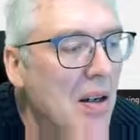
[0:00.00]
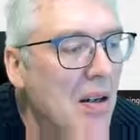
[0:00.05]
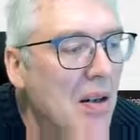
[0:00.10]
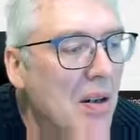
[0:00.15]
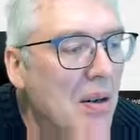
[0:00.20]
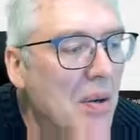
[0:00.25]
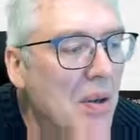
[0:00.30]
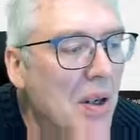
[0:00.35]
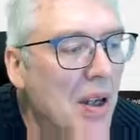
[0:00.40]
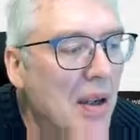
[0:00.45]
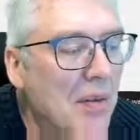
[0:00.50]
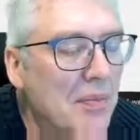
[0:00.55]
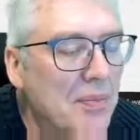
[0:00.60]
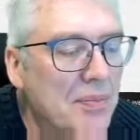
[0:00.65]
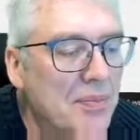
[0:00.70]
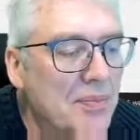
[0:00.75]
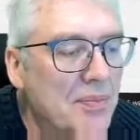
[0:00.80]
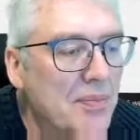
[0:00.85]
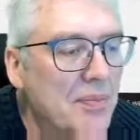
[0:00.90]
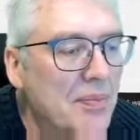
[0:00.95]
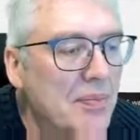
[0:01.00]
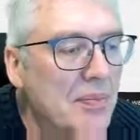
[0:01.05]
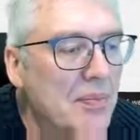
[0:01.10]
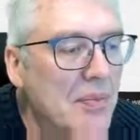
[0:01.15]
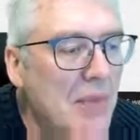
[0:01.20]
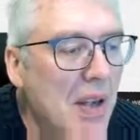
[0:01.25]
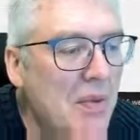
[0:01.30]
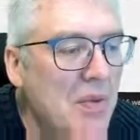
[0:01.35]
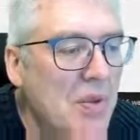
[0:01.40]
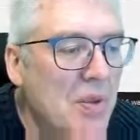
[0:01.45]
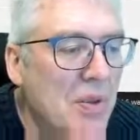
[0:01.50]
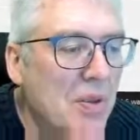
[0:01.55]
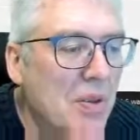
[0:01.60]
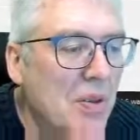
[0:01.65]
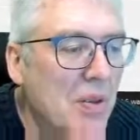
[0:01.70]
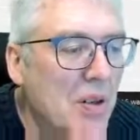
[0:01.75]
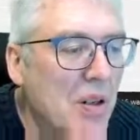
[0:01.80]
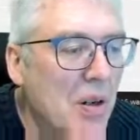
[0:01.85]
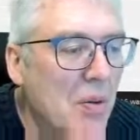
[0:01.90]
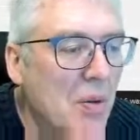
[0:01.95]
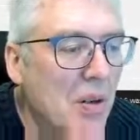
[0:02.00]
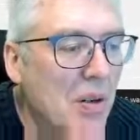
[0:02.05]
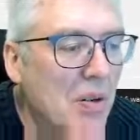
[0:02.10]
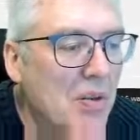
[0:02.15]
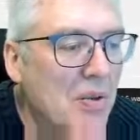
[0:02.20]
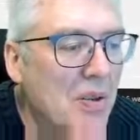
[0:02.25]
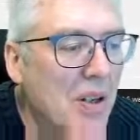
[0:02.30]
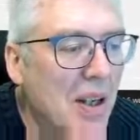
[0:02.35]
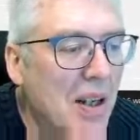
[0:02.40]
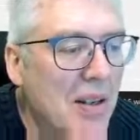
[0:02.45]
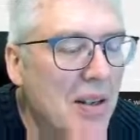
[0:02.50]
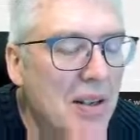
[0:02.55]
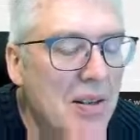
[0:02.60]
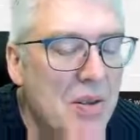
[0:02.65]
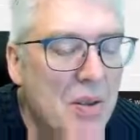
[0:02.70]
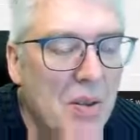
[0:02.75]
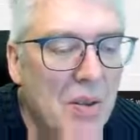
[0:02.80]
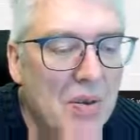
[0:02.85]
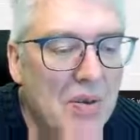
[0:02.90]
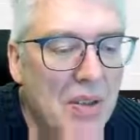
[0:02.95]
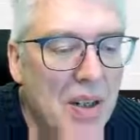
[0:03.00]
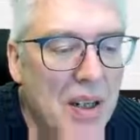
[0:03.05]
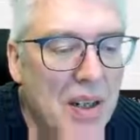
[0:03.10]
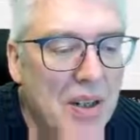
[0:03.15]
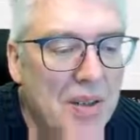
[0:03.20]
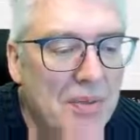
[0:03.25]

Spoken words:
Okay, I'm just gonna download to get this all green.